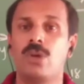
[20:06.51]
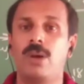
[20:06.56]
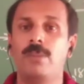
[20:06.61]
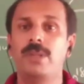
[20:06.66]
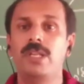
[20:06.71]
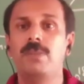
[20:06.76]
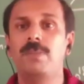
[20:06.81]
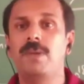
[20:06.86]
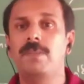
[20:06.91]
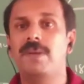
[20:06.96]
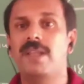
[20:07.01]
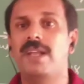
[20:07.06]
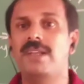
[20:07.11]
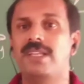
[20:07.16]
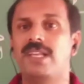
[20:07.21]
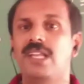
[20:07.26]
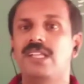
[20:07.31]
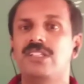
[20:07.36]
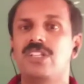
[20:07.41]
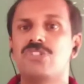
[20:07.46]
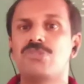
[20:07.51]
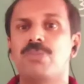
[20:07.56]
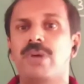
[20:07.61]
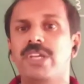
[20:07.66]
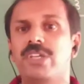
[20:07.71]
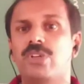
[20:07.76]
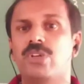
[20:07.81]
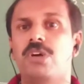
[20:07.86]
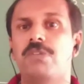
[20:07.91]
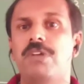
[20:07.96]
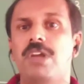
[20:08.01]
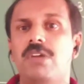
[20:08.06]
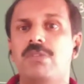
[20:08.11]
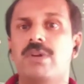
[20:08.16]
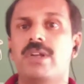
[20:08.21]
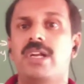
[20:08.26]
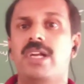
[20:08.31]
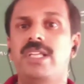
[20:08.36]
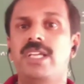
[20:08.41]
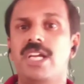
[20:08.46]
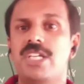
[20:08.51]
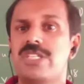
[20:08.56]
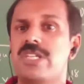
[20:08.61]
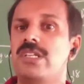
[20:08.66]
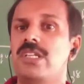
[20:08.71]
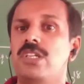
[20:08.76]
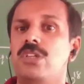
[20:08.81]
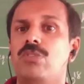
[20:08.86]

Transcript: so many people are telling this microwave radiation,